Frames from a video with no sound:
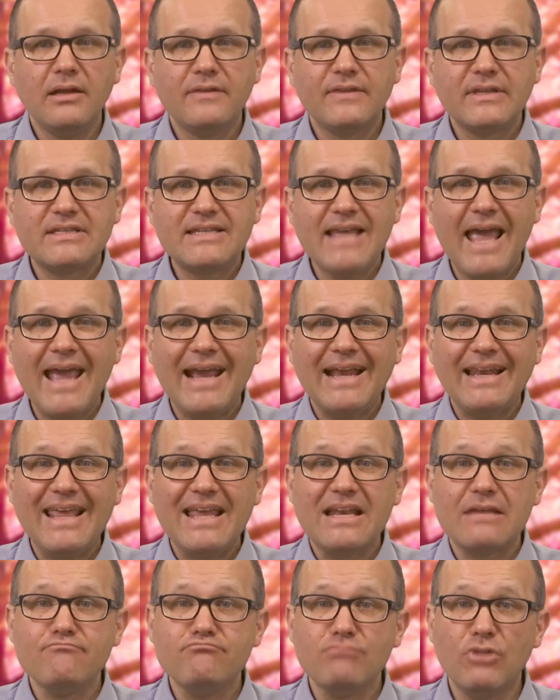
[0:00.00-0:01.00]
The
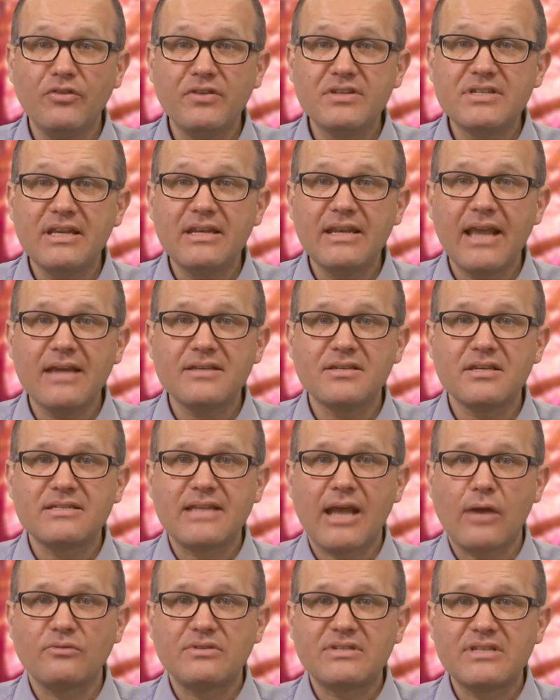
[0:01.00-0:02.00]
tech-laden Mothers Index is
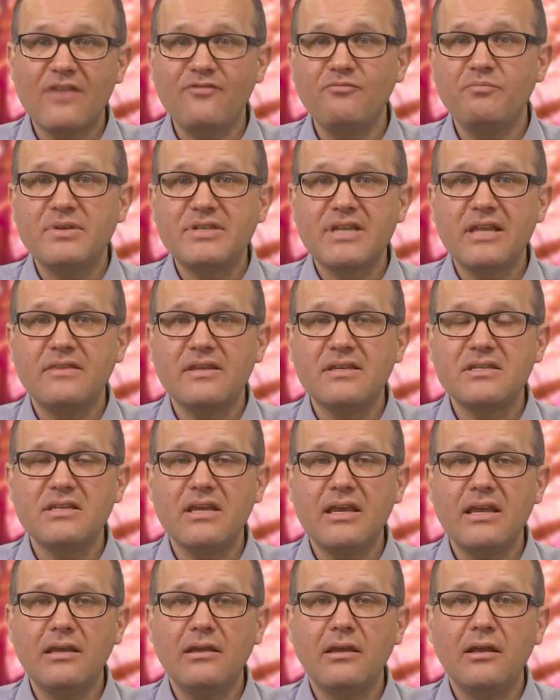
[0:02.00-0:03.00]
down 7% this
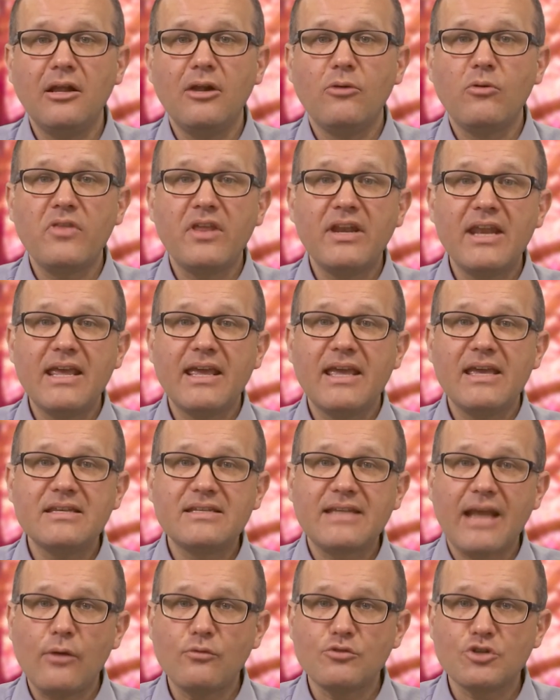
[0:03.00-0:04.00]
year, or the Nikkei is
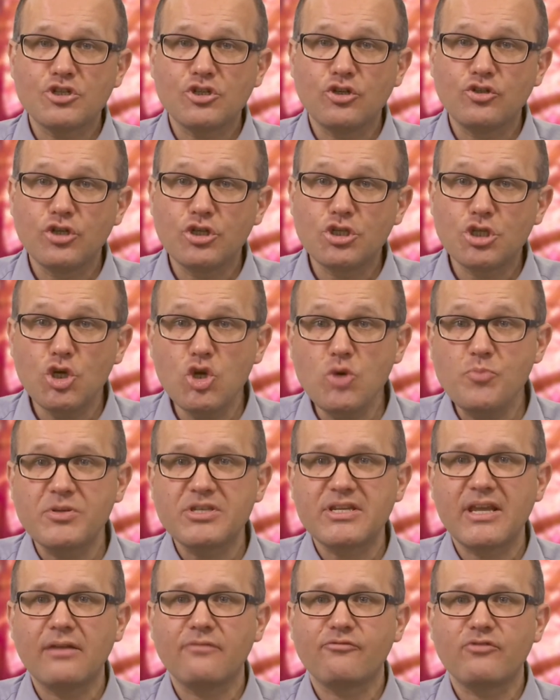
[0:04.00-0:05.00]
down just under
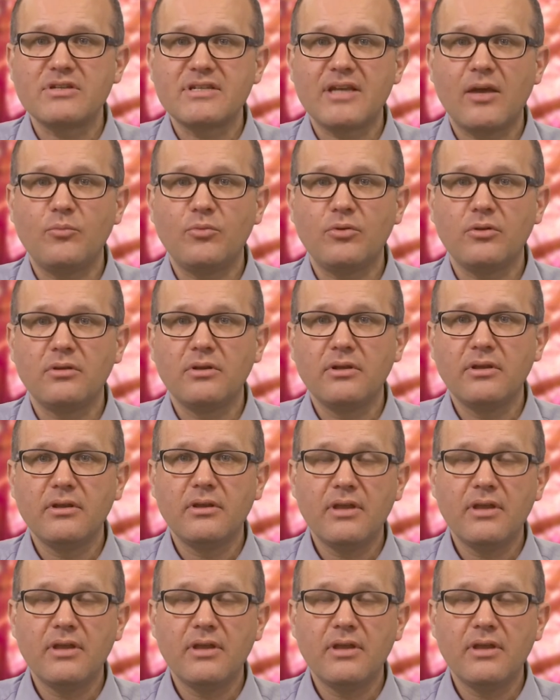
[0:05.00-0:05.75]
2%, for example.